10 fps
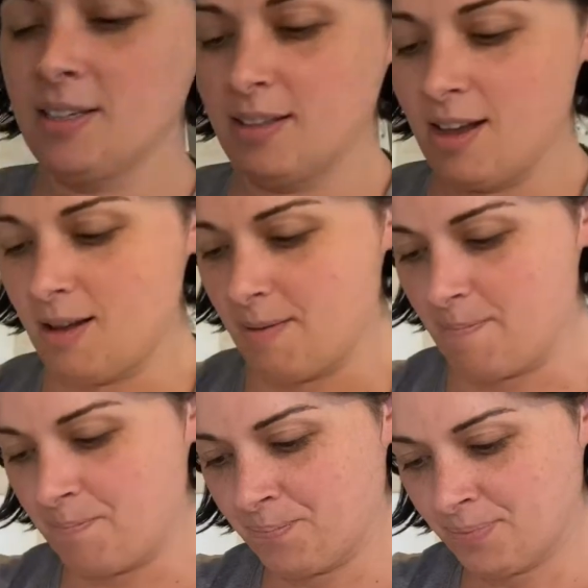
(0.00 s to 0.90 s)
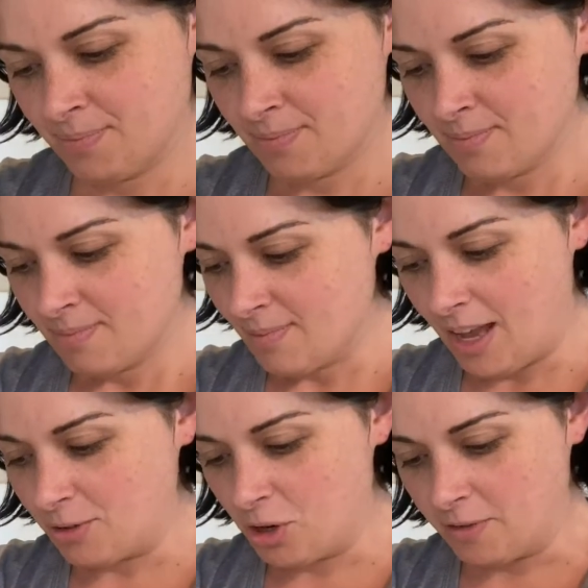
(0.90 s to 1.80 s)
I
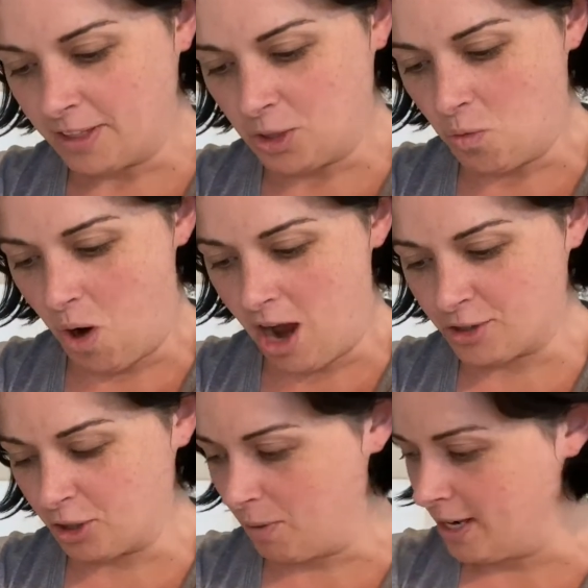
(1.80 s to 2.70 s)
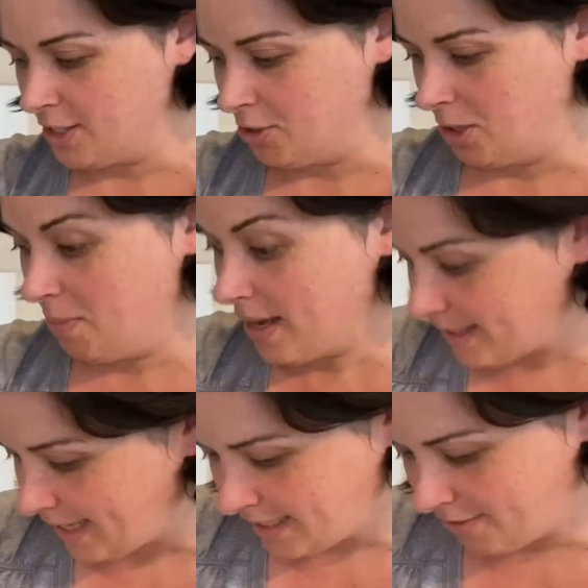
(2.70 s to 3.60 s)
don't know if that's a gouache or what he's using, but
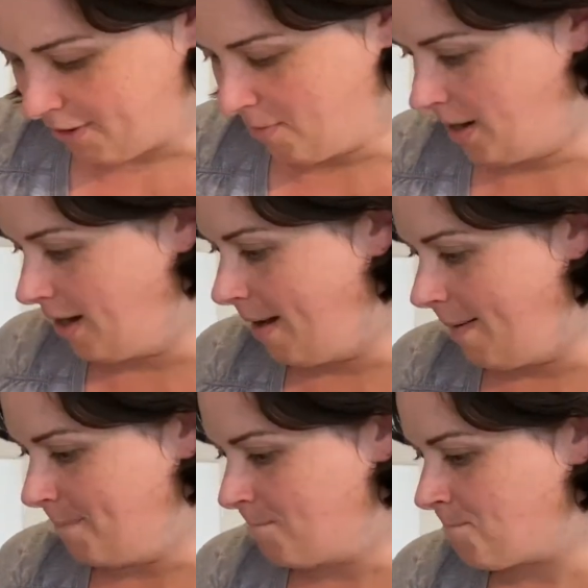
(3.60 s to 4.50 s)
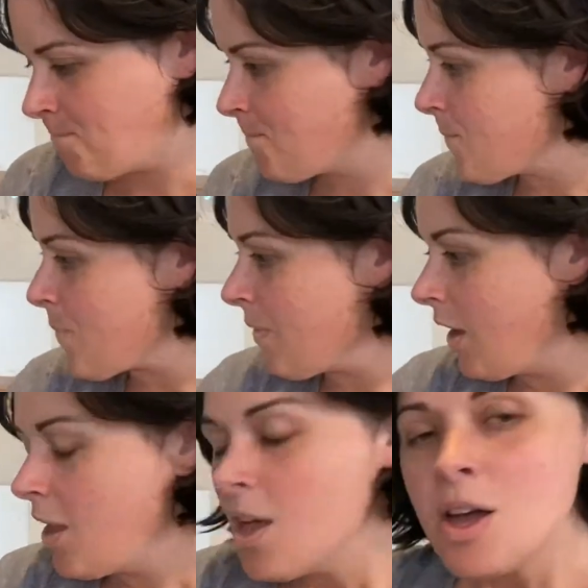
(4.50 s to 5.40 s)
that's a fun one.
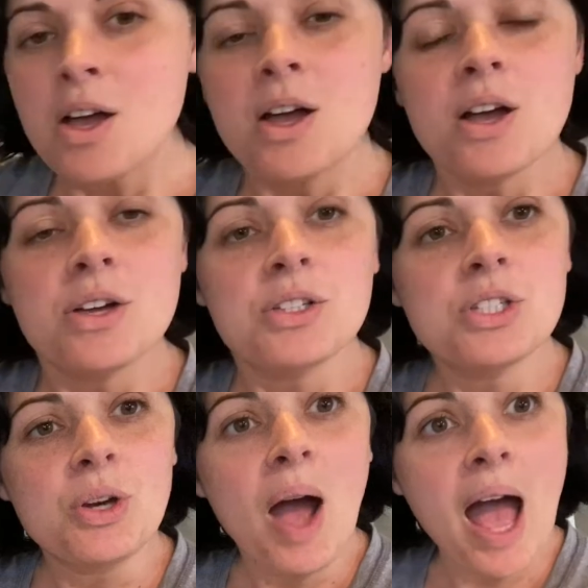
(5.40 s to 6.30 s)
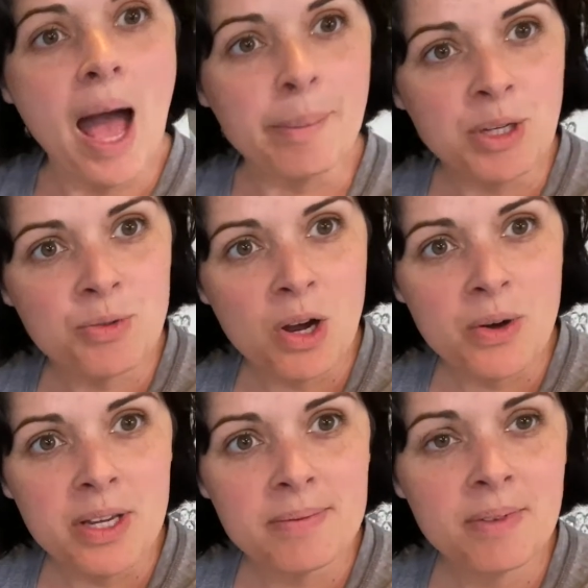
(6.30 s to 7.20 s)
So happy
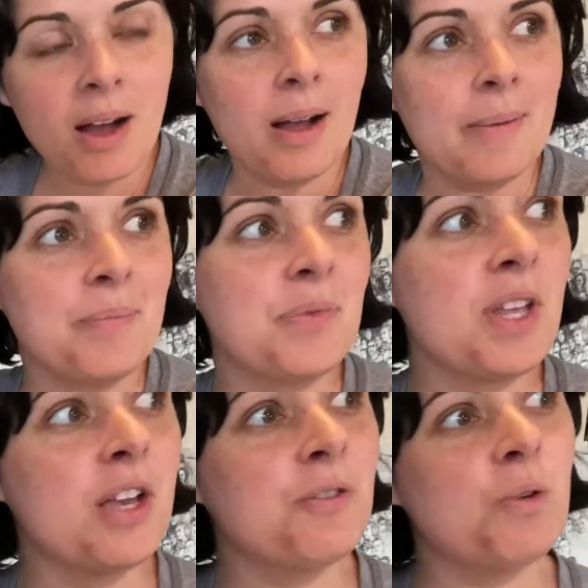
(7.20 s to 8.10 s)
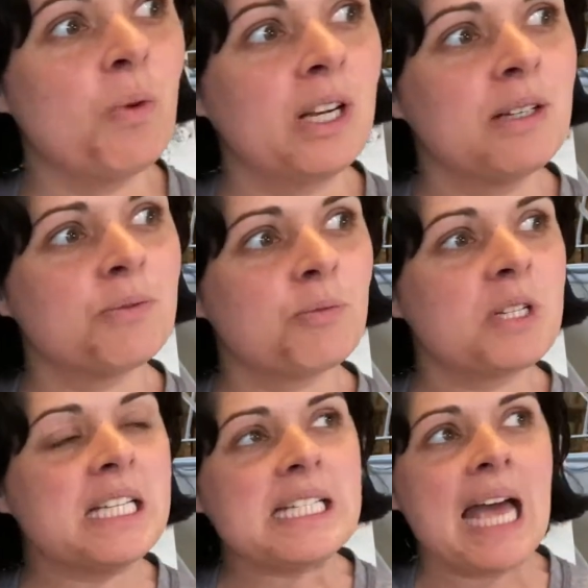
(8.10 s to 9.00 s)
drawing. If you want to
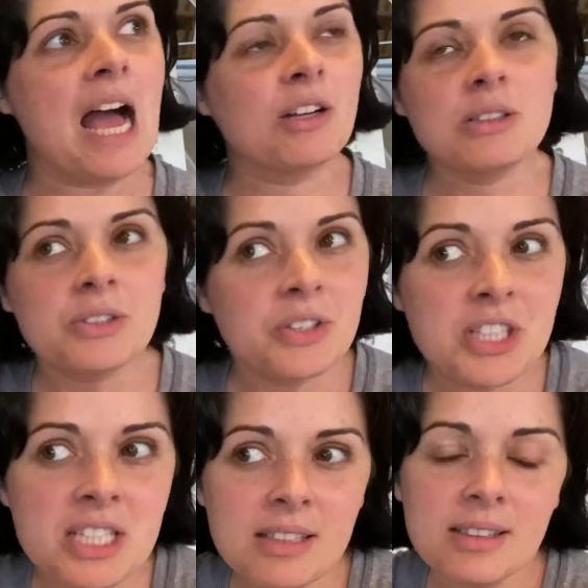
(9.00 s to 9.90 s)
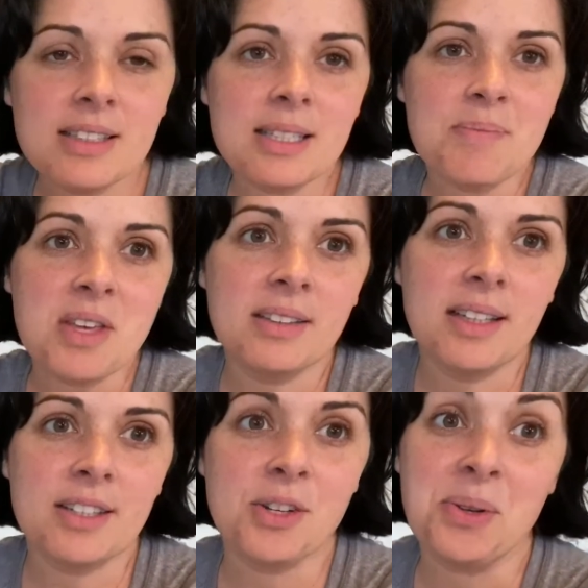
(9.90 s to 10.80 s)
really tackle learning something
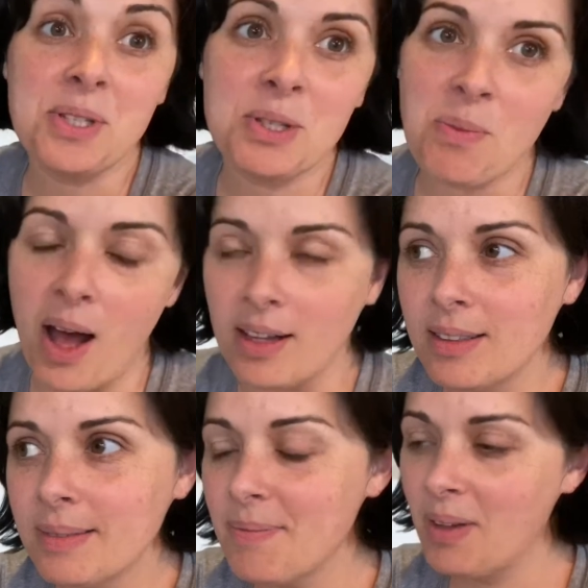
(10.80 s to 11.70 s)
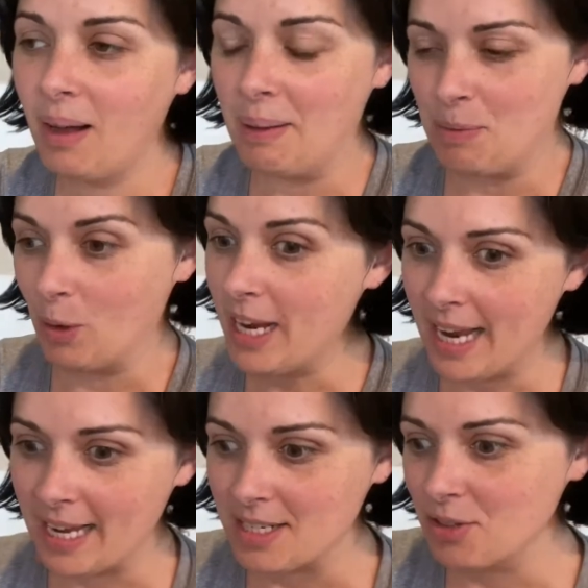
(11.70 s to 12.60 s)
like noses well, or
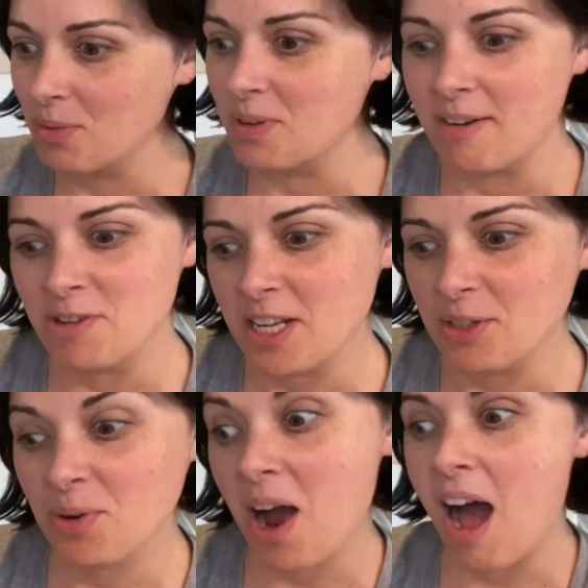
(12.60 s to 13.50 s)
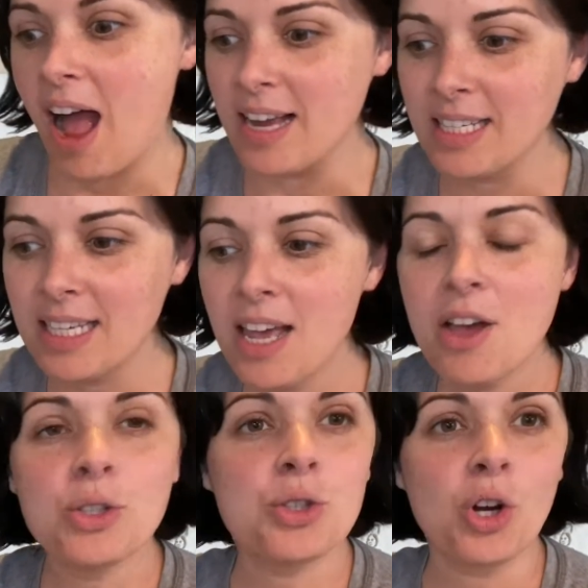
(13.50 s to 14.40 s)
hands or whatever it is, or eyes,
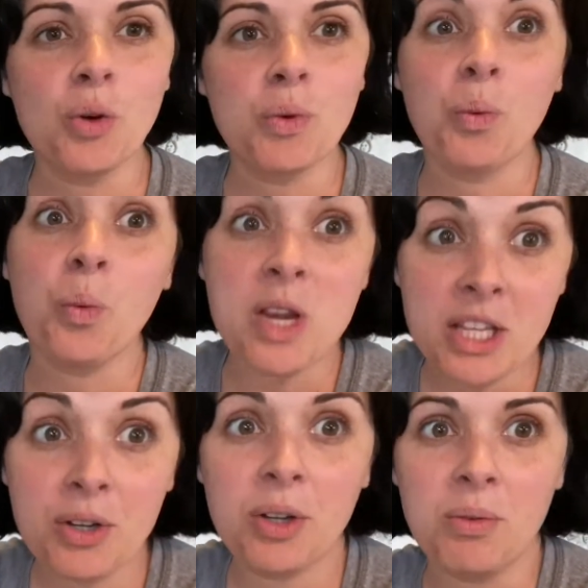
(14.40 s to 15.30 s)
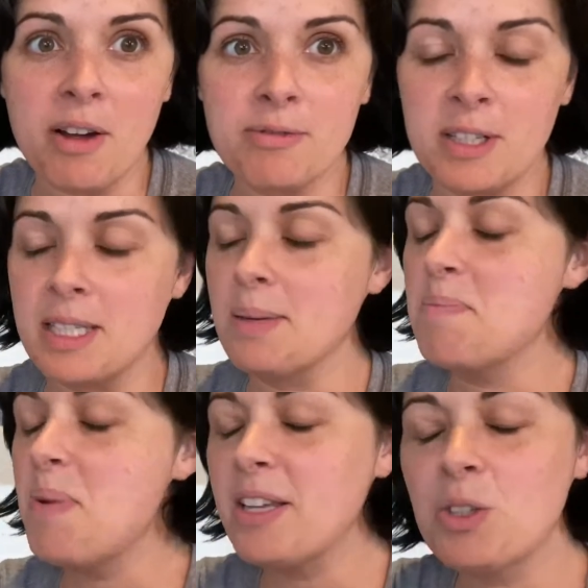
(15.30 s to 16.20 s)
start with really good reference. The
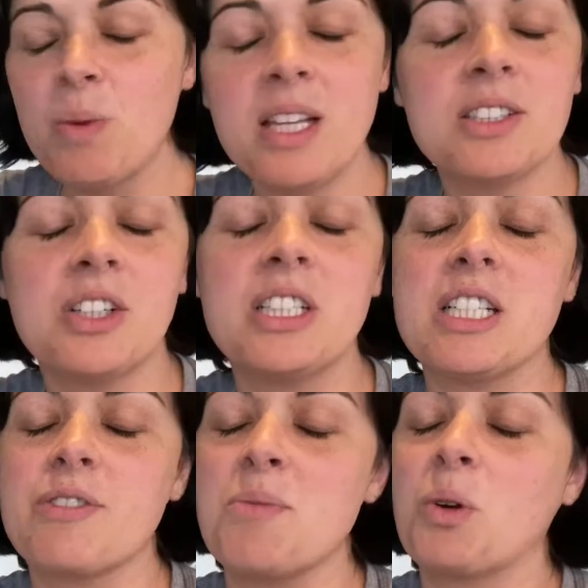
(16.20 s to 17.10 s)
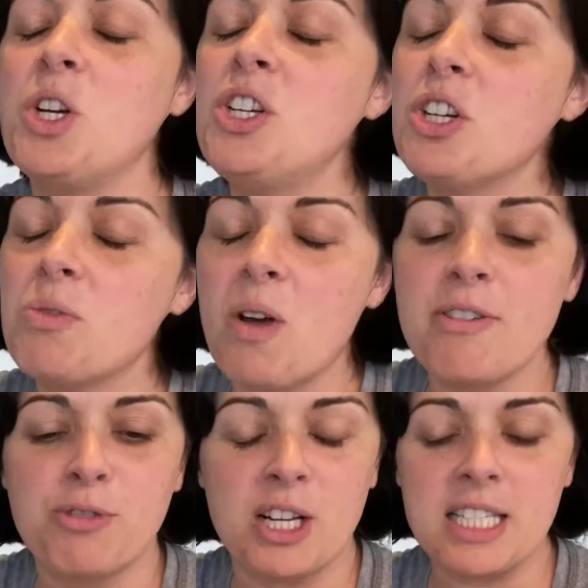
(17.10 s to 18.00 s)
best way to learn is from a good
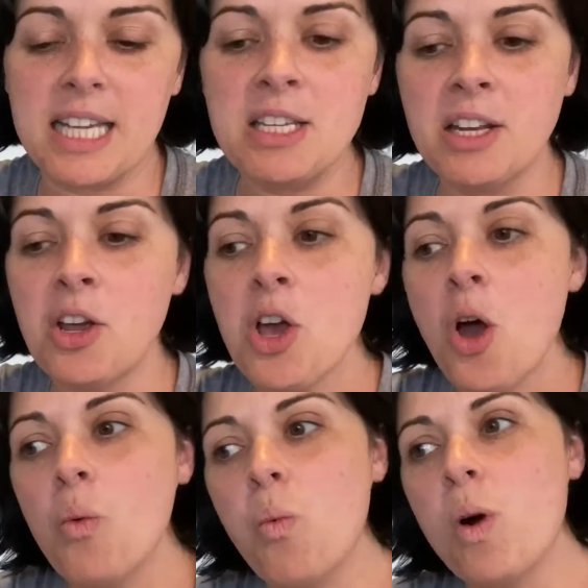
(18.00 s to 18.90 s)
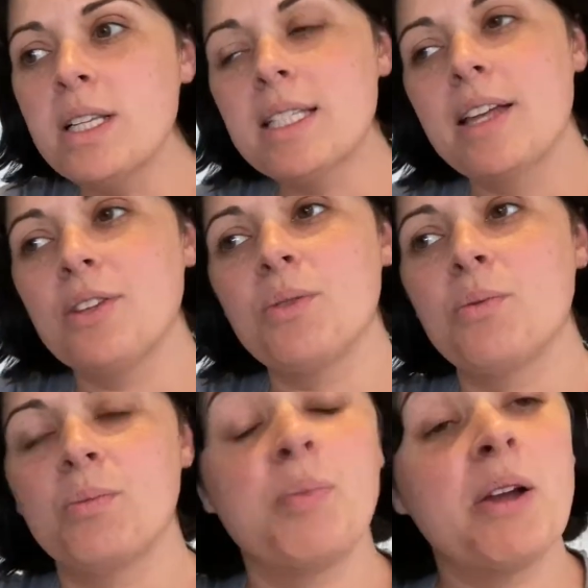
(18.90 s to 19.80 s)
reference. And then
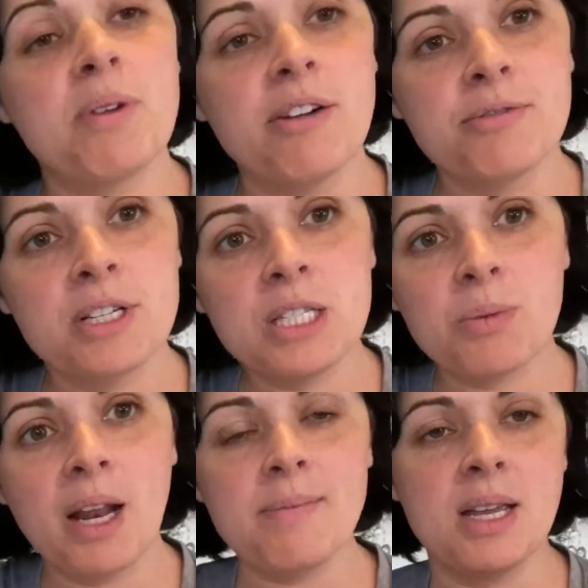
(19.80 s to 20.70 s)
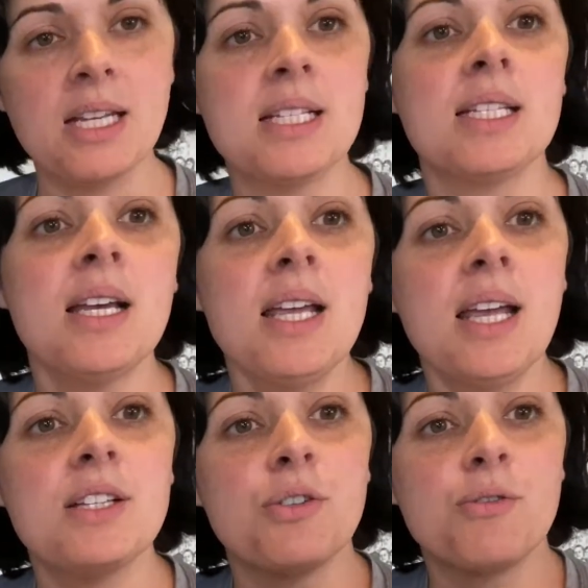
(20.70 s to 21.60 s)
and by reference, what I mean
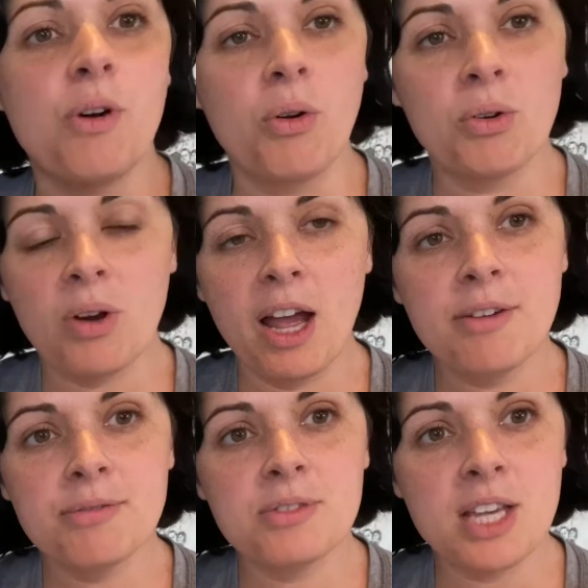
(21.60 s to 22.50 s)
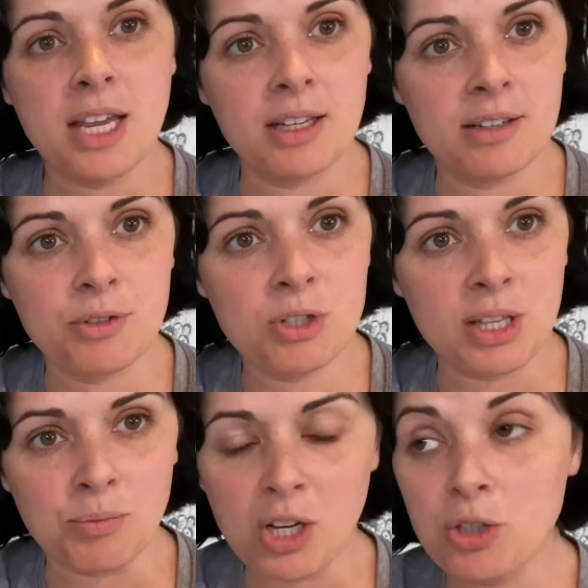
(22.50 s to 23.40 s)
is a photograph taken of your
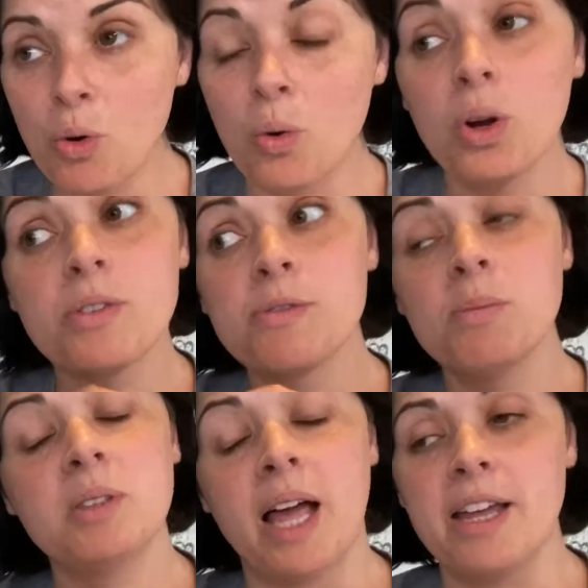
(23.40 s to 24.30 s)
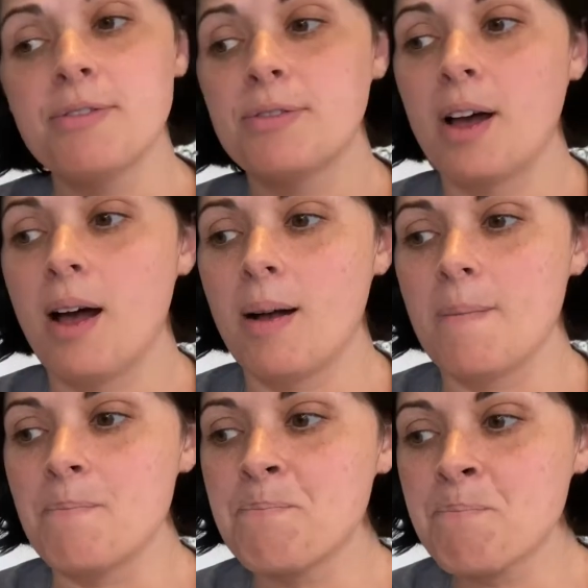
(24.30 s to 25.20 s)
subject or from life, and